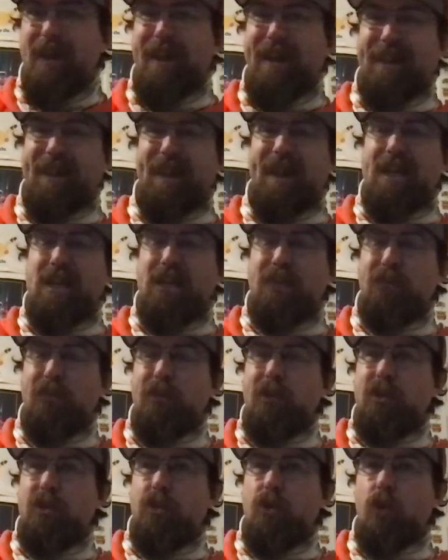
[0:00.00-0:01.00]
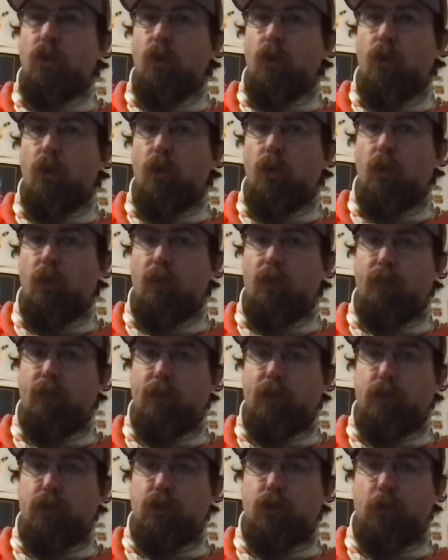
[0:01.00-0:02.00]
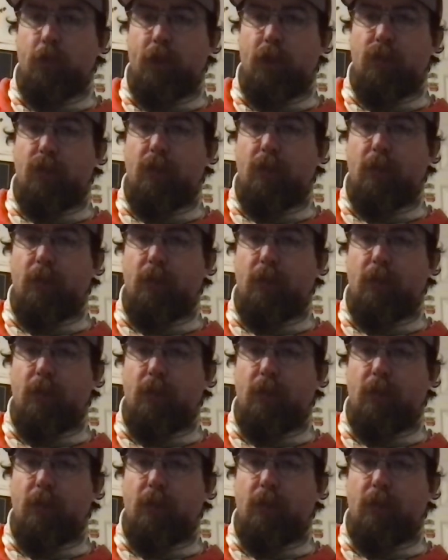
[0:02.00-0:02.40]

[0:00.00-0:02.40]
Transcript: And as for this whole virtual E3